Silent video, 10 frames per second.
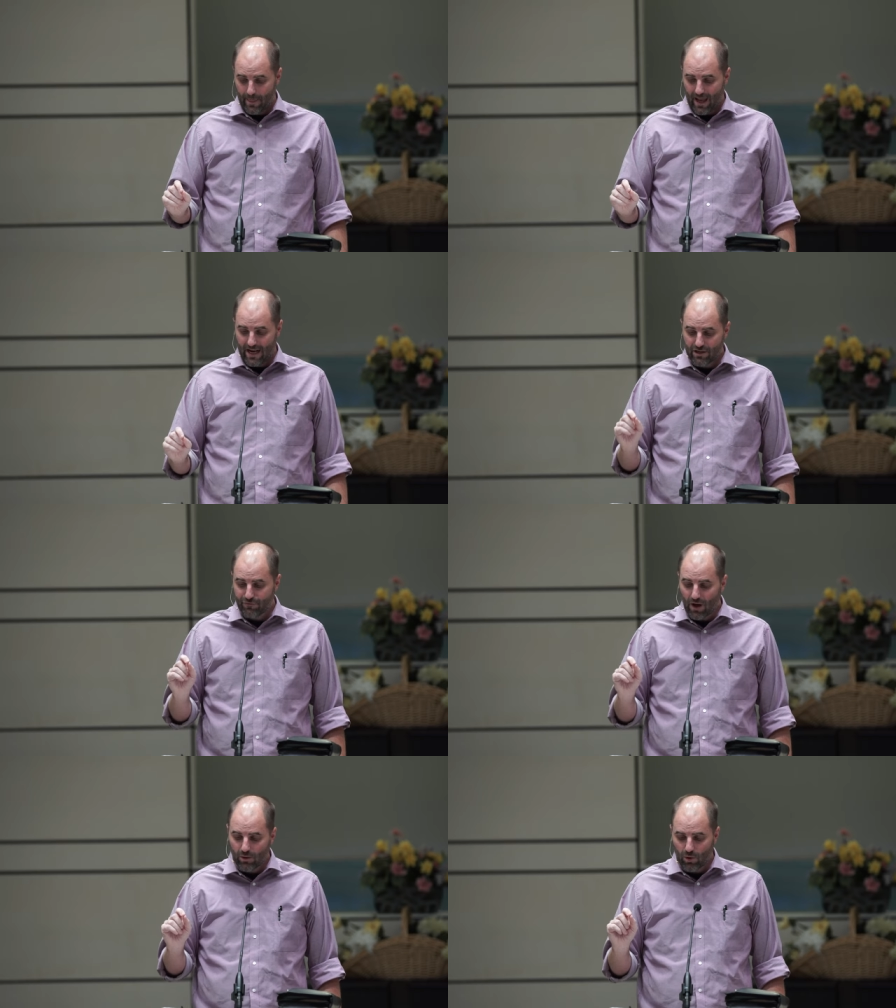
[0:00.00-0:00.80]
And his
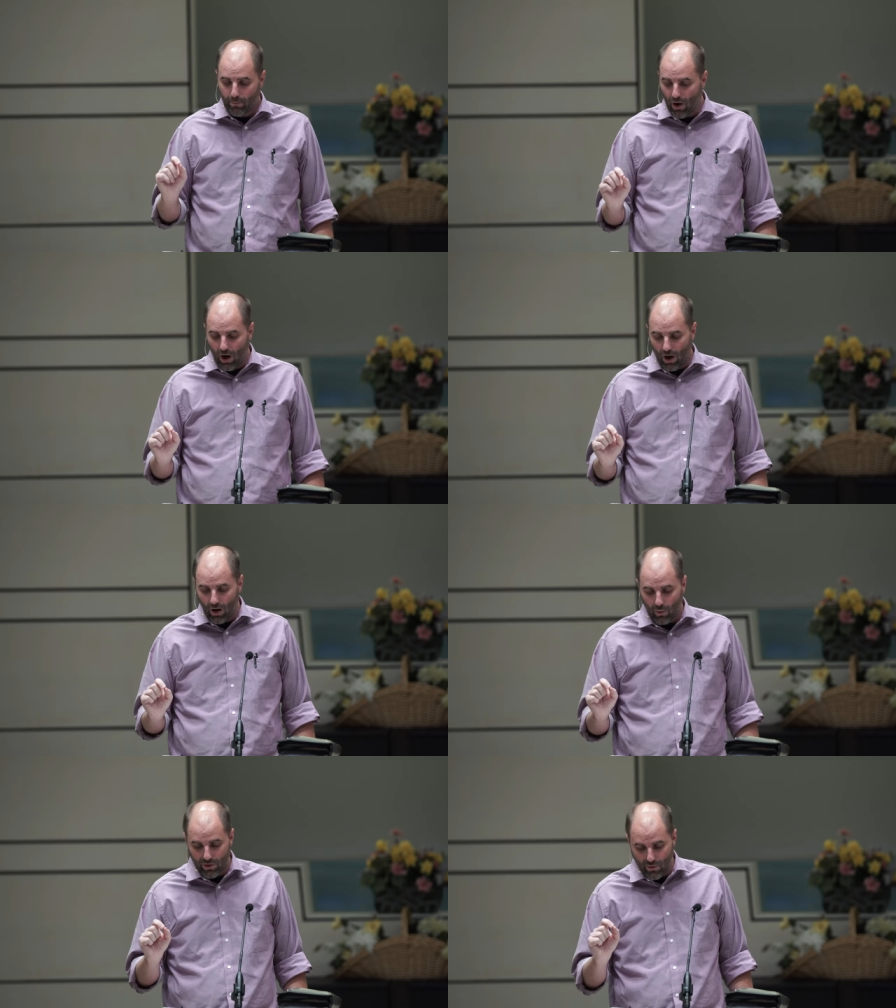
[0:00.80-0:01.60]
follower
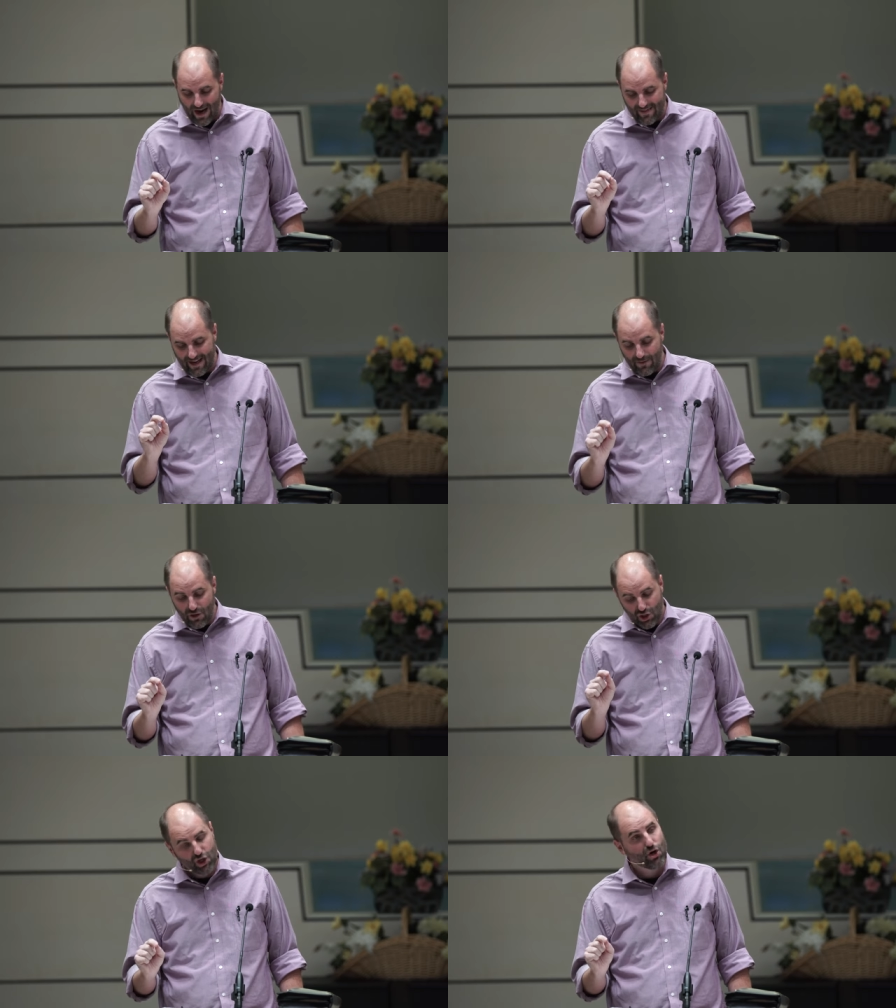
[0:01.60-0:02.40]
Paul would write that in the
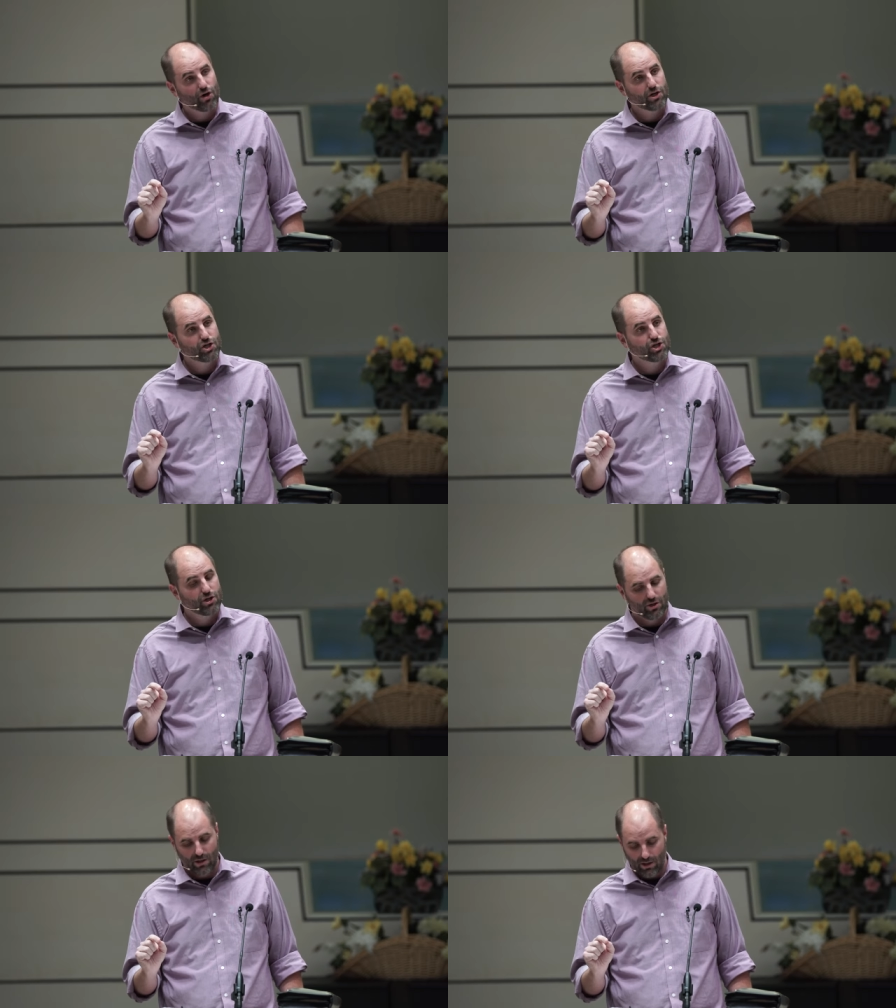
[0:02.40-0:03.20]
church,
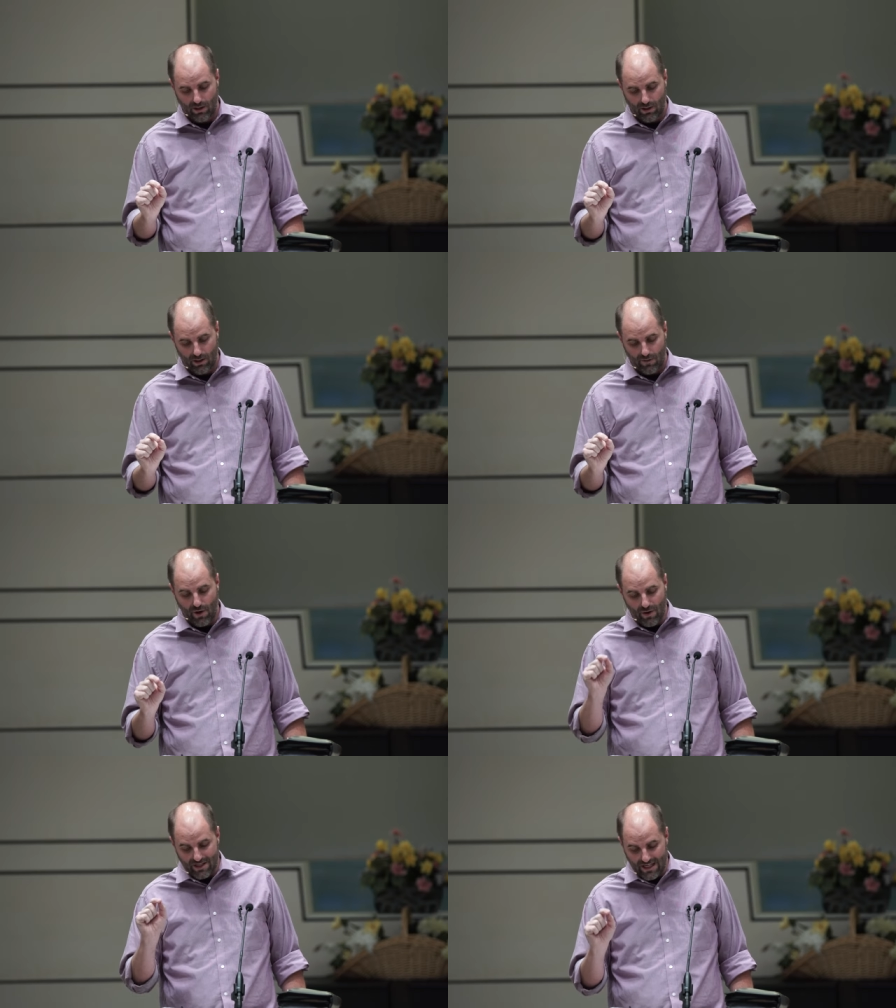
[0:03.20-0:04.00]

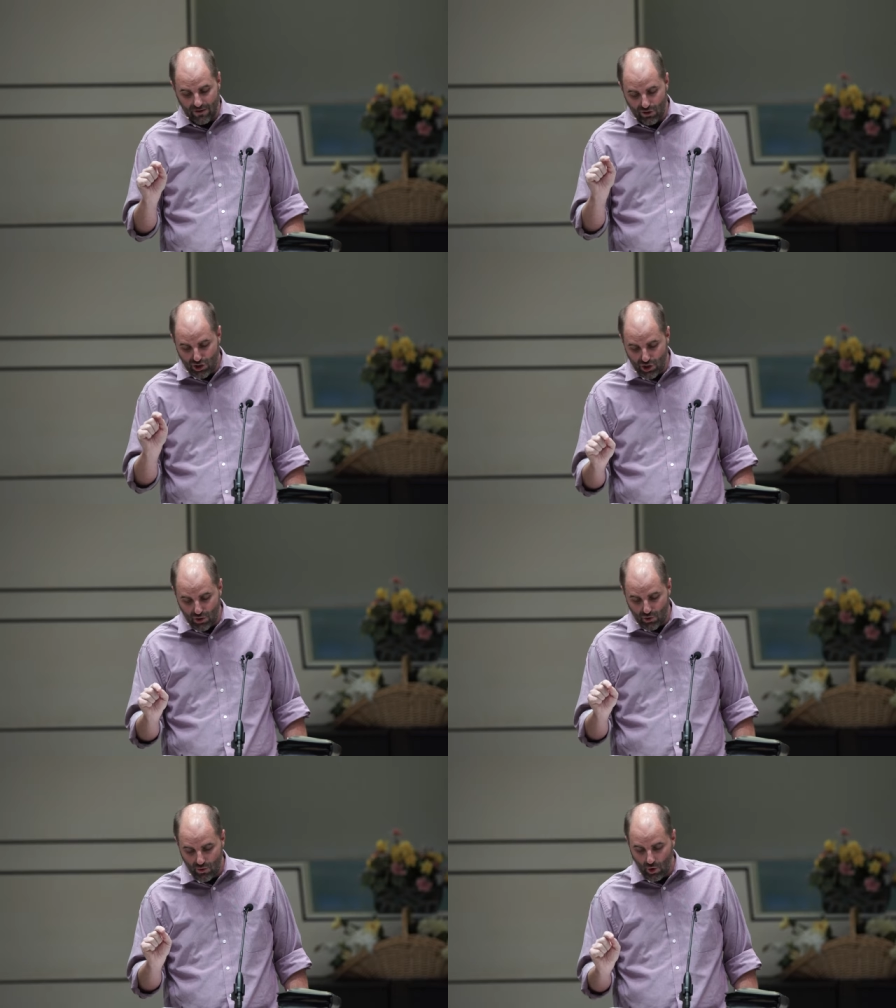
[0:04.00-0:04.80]
there is neither
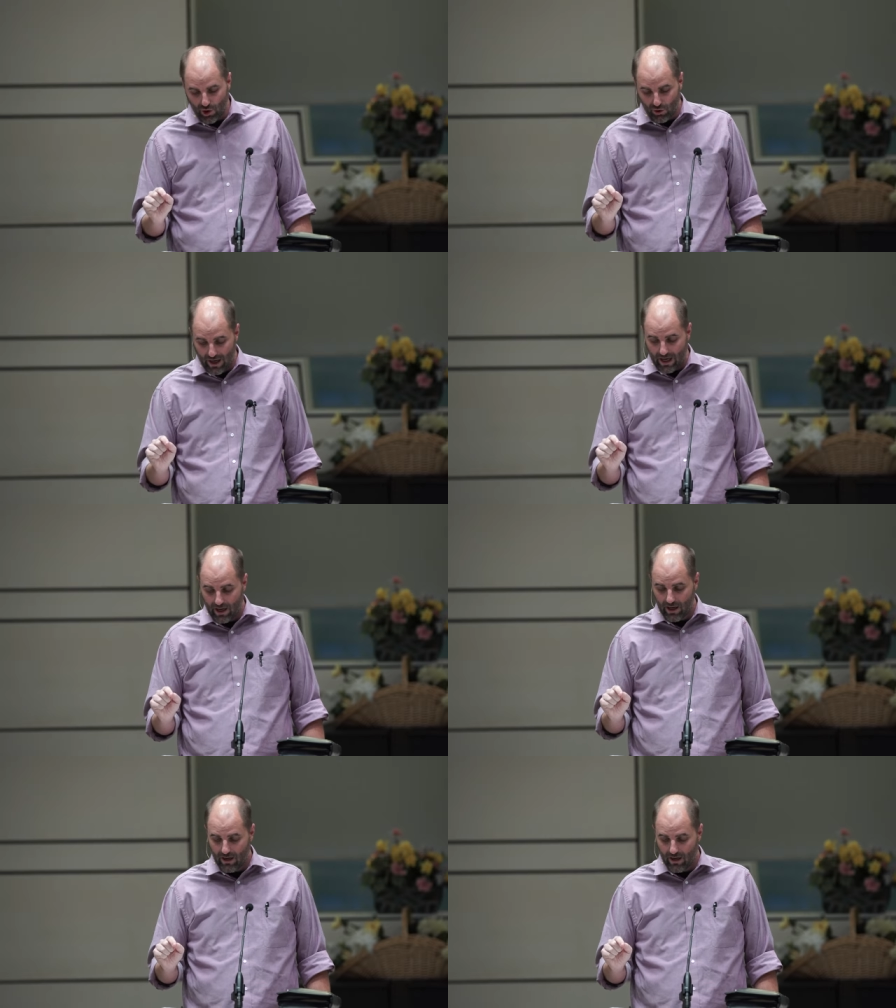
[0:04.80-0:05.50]
Jew nor Greek.